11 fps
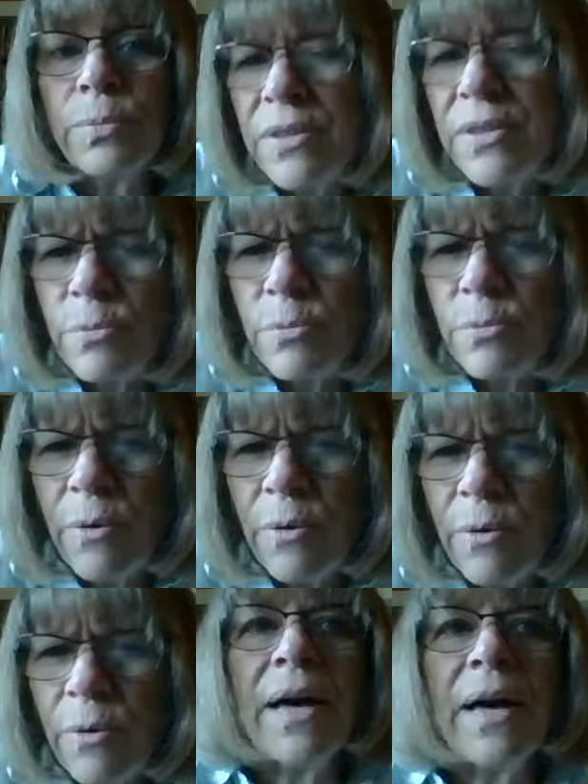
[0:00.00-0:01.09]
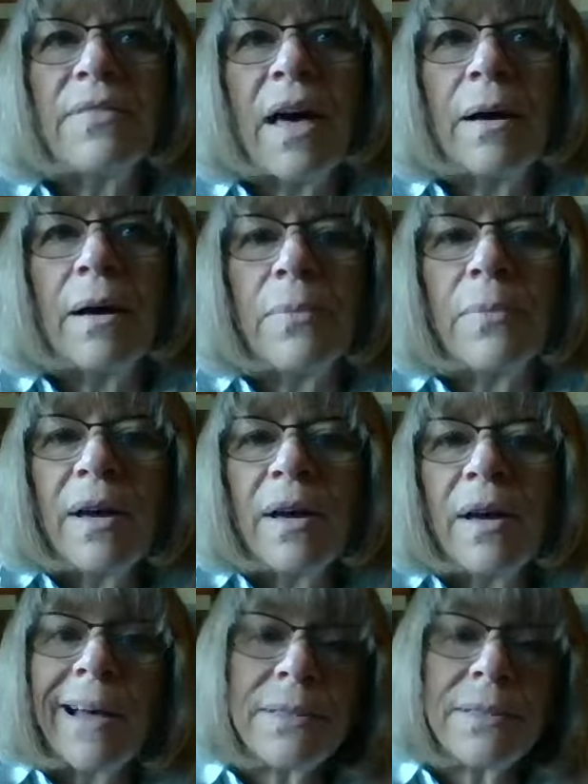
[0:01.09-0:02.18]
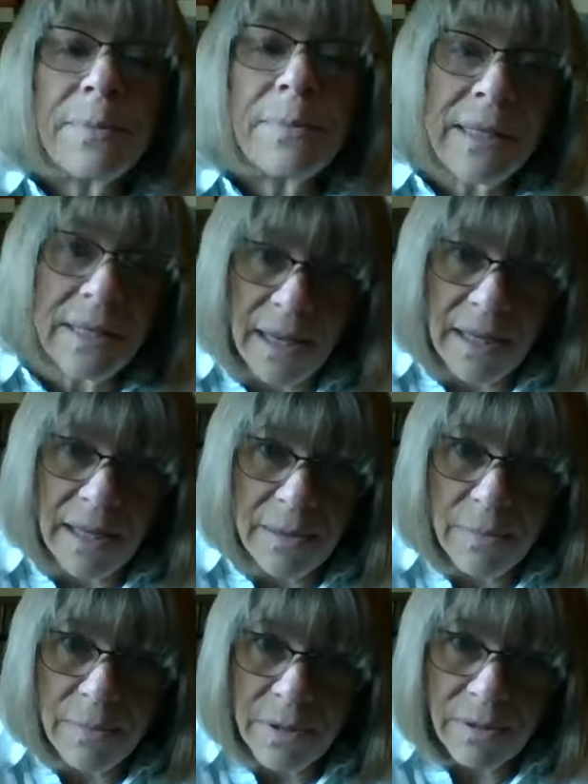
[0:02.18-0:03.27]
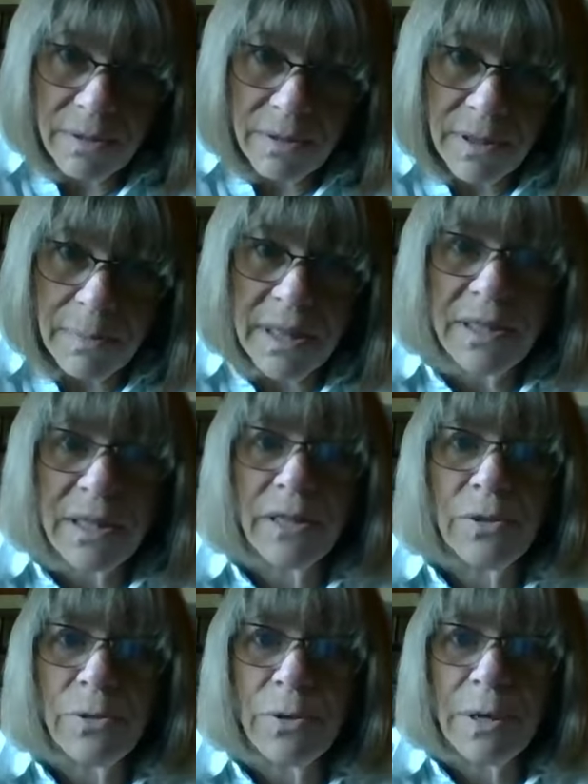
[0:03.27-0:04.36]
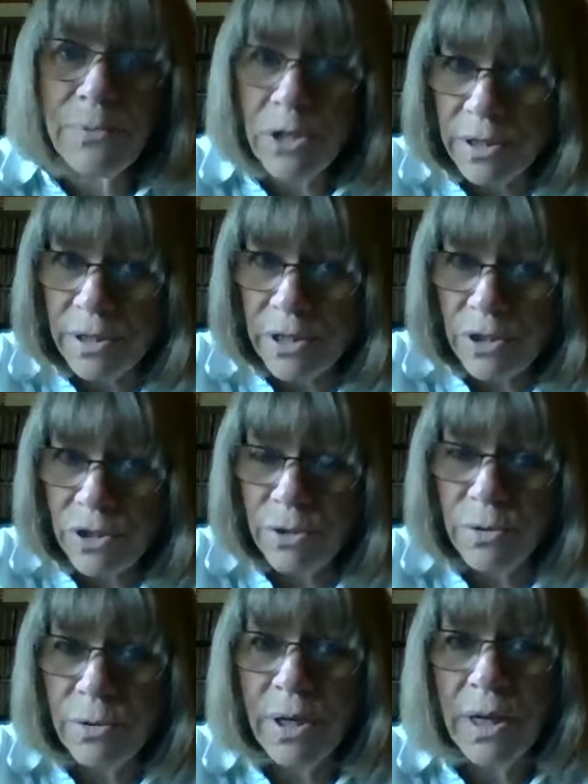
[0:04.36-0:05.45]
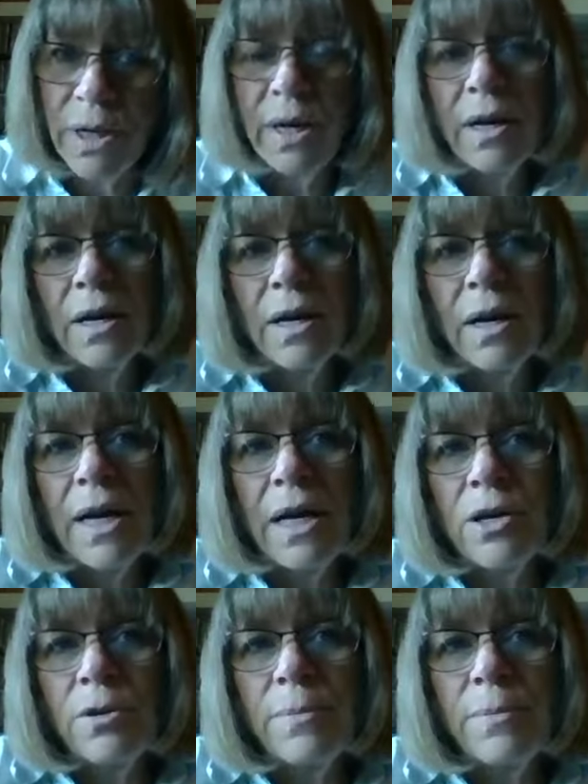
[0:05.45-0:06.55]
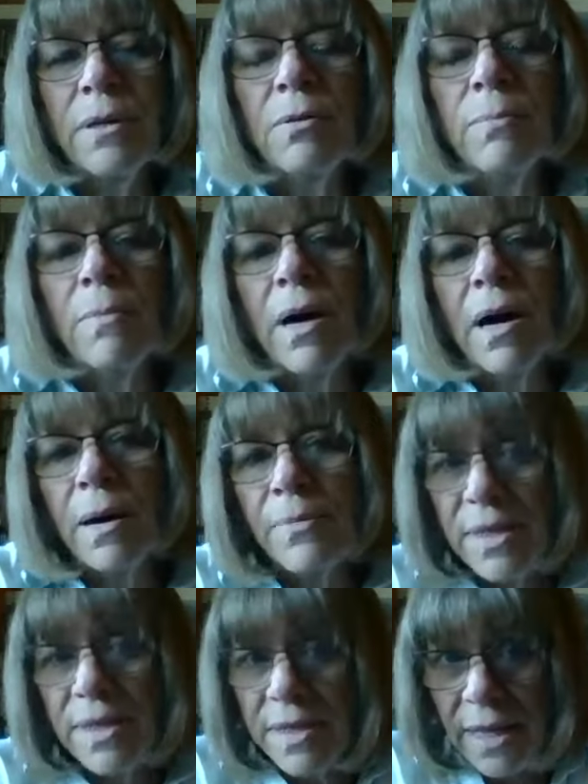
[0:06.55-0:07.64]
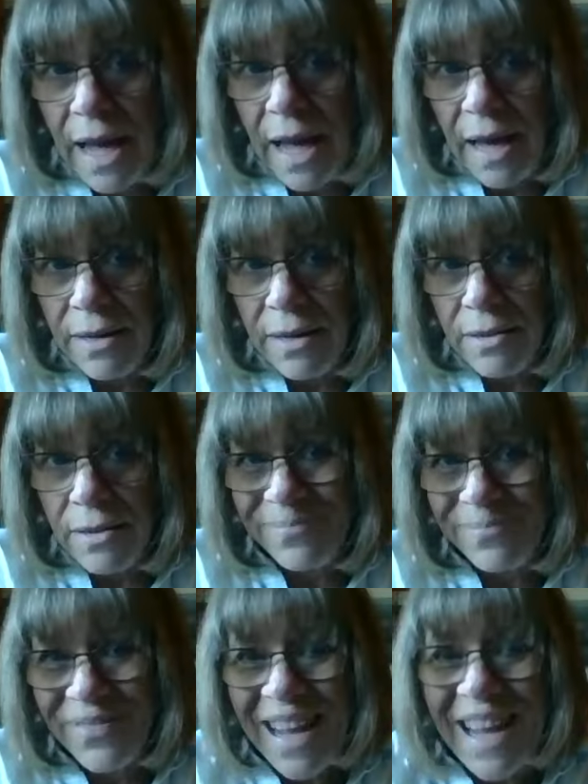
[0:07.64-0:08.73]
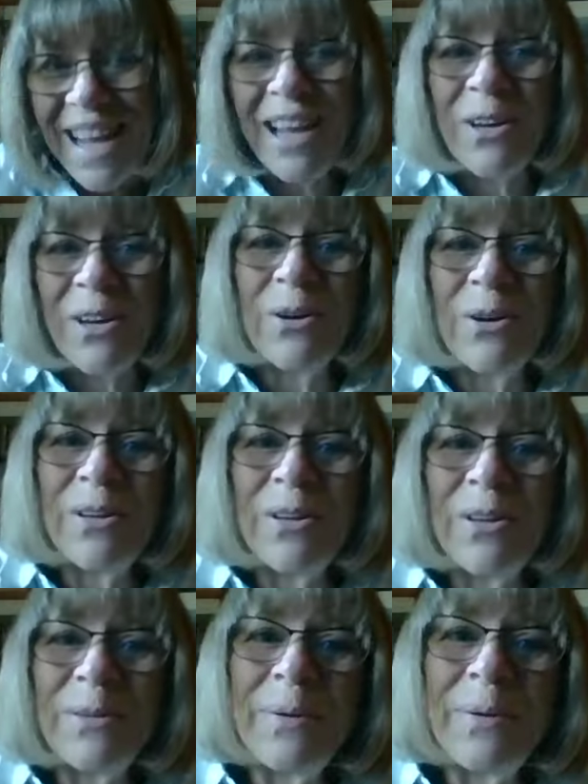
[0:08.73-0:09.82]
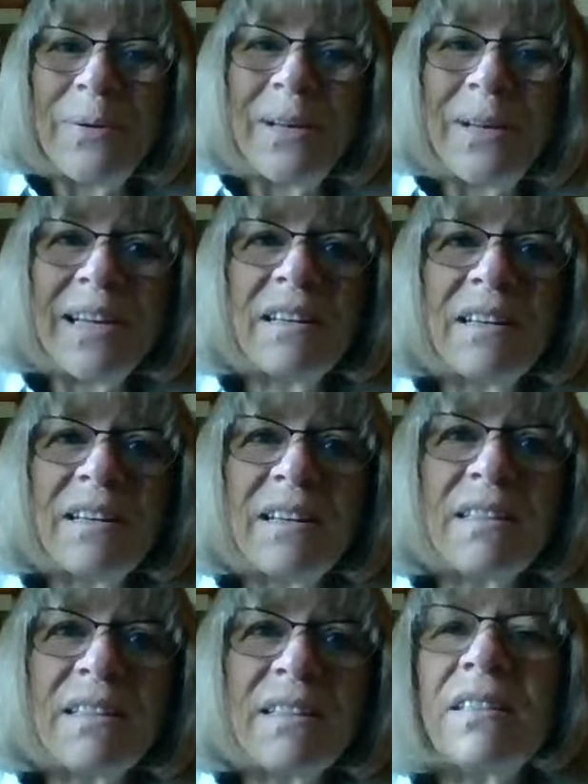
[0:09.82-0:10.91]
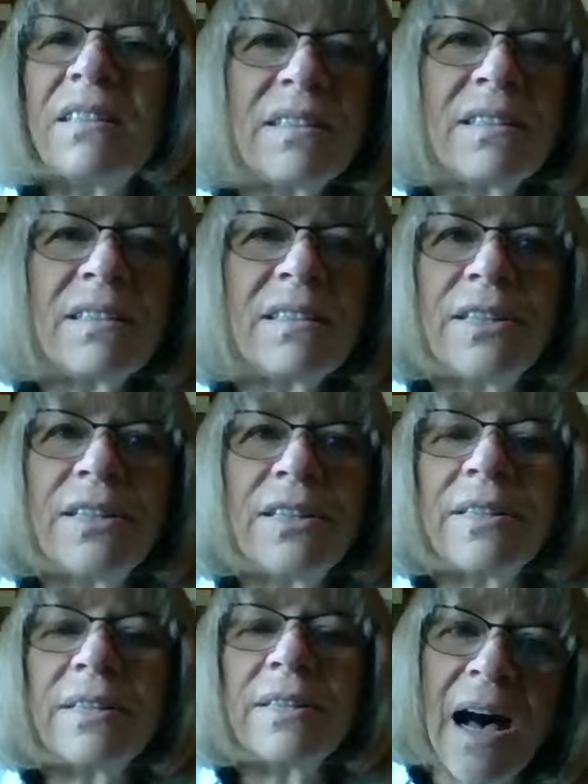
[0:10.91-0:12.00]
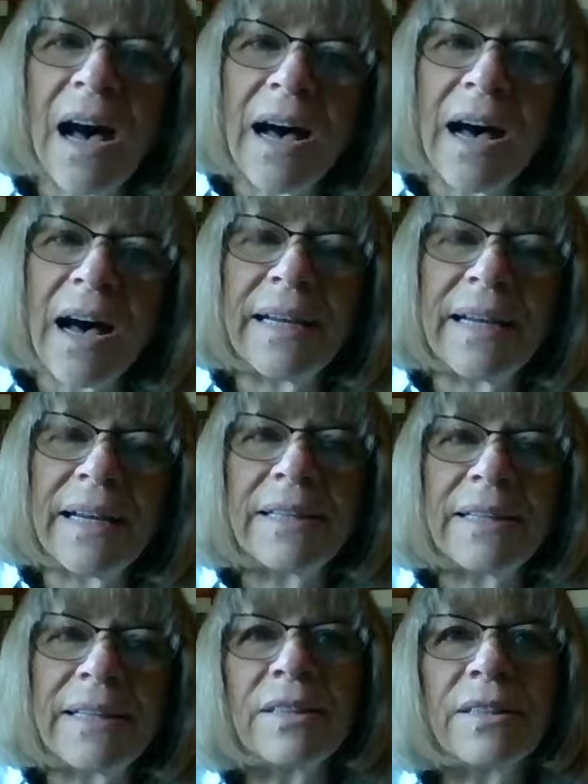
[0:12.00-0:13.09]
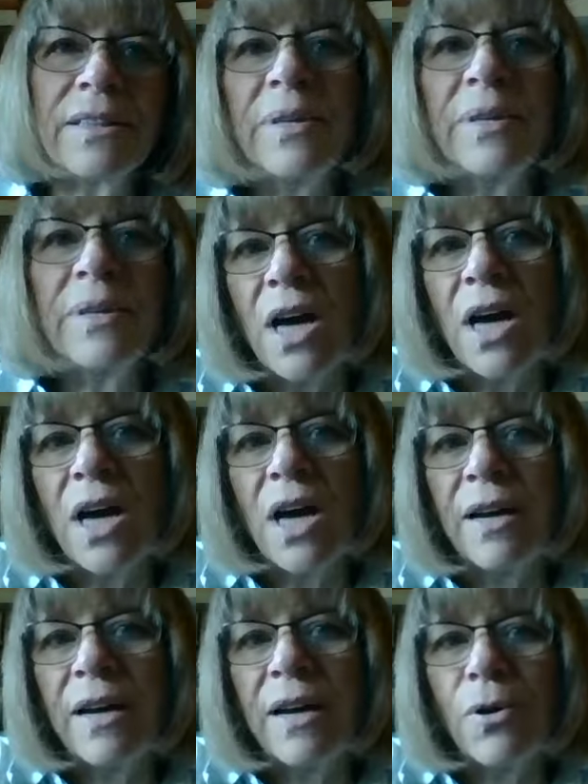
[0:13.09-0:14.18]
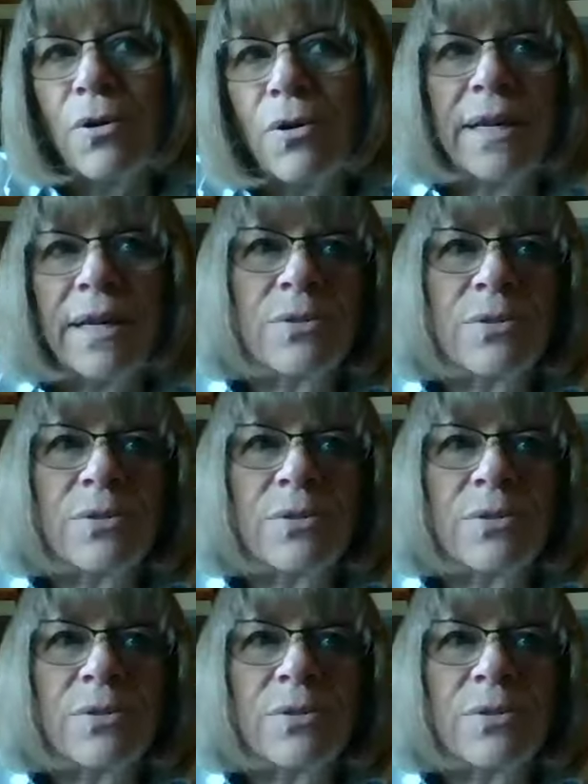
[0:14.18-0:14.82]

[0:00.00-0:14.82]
how I feel about them. And many times, depending on who I'm talking to, it could be, oh, Mom, this again. It could be, a sigh and a little bit of an eye roll, and